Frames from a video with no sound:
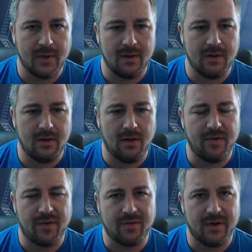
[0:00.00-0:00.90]

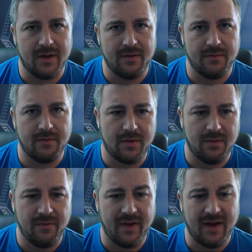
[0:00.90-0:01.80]
Obviously, some
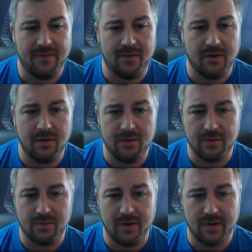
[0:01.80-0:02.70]
of the FOs
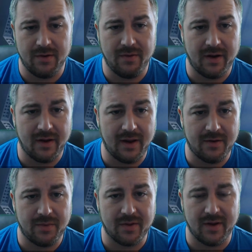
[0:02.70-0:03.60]
where you really need
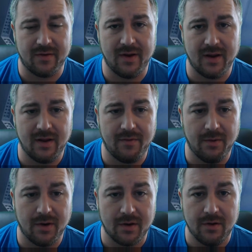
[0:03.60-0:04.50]
positioning if you
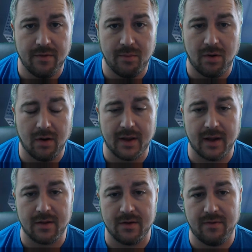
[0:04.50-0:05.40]
want to go for blocking,
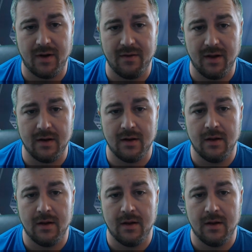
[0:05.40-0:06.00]
stuff like that,